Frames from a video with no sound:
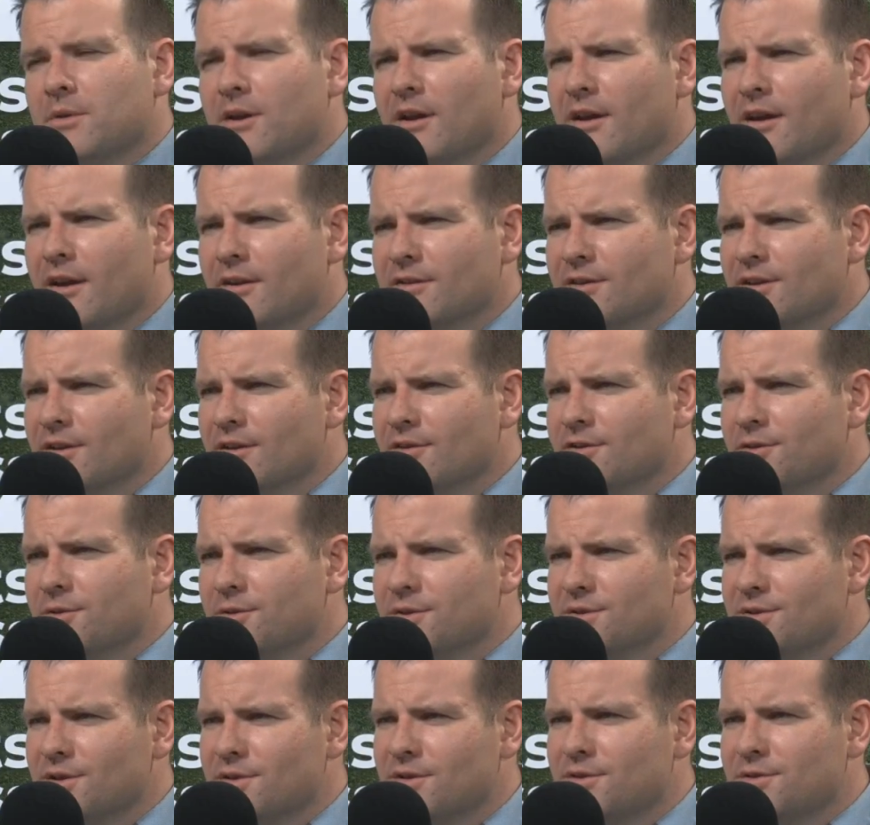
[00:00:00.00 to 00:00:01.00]
But I yeah, do, yeah. do
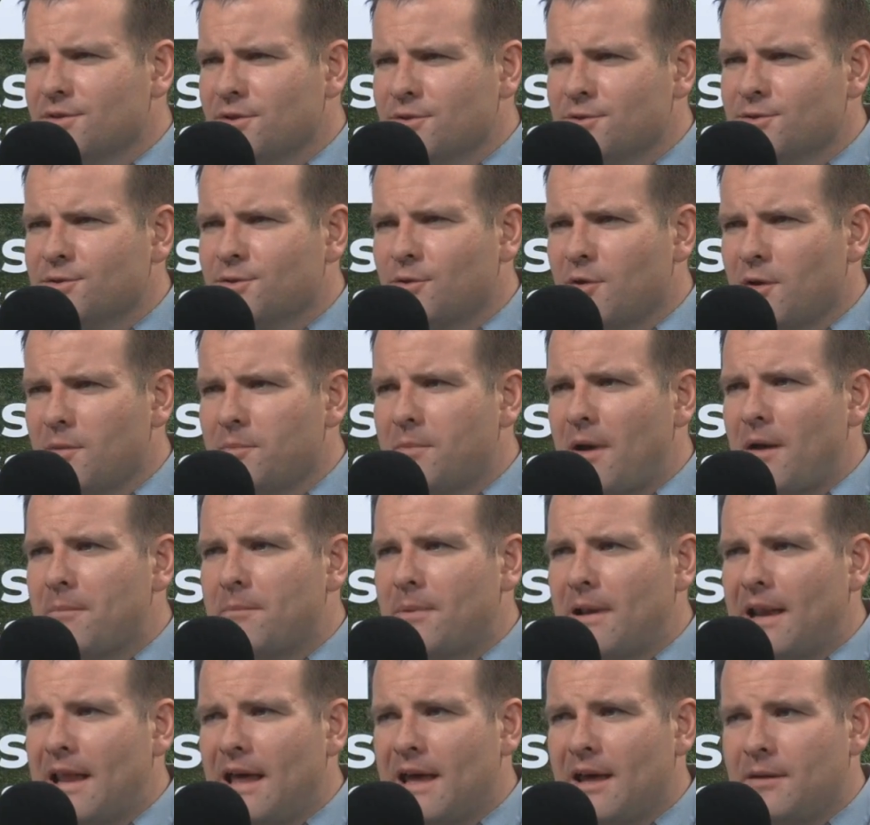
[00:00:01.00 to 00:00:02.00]
understand there's also a, a
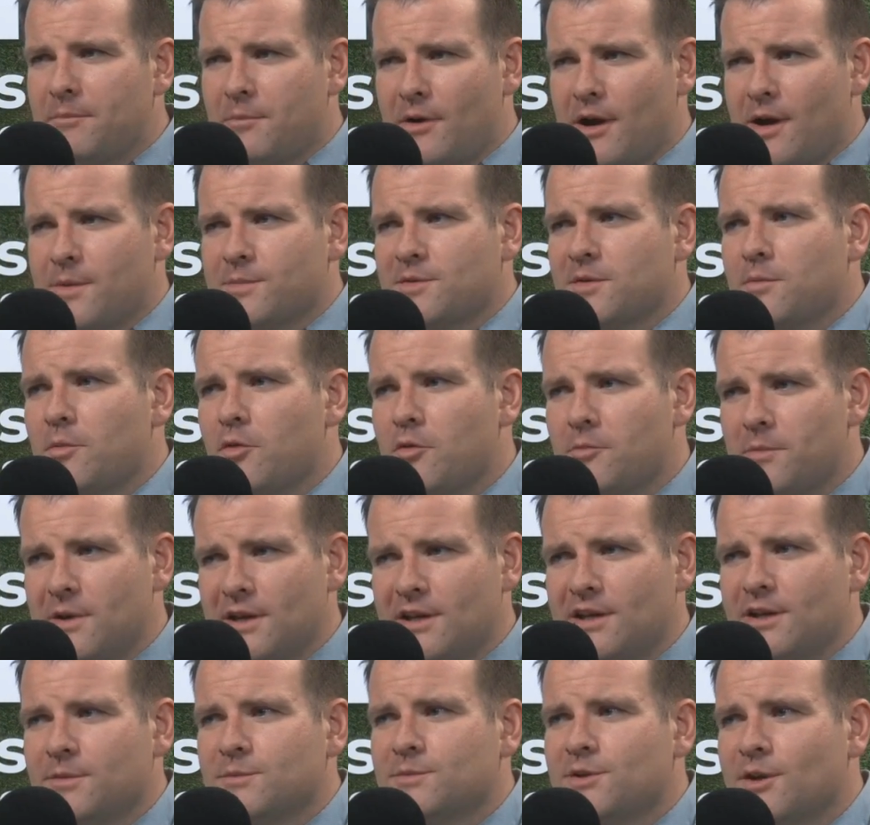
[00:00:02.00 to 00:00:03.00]
plan, perhaps a more
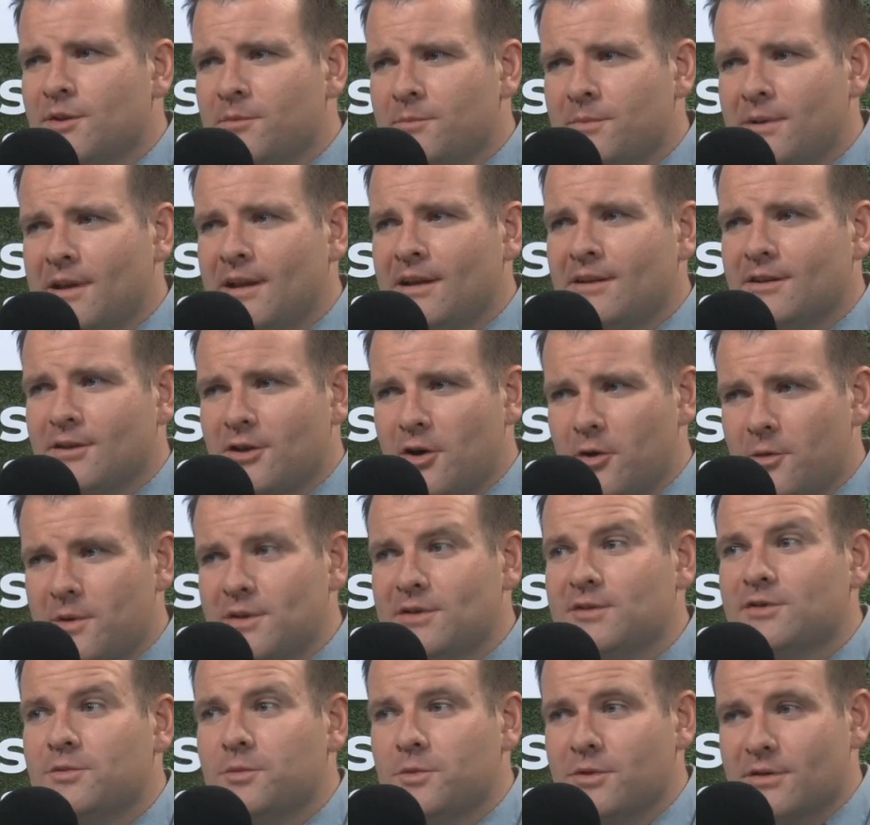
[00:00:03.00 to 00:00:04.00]
medium term plan to go
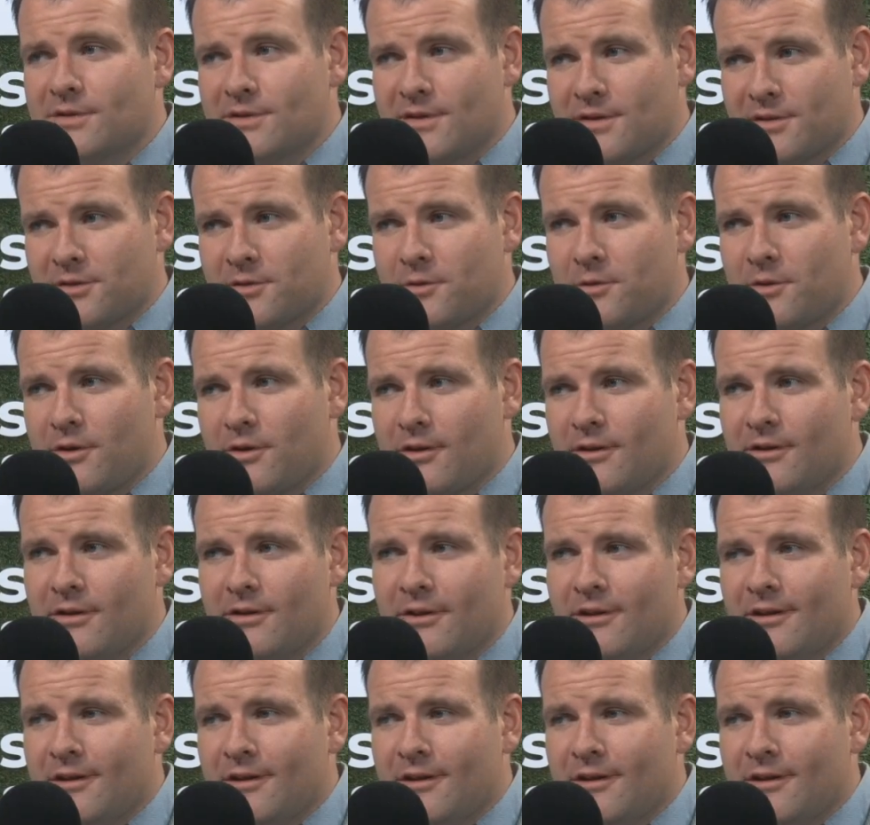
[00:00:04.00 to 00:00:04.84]
eastwards, as it were.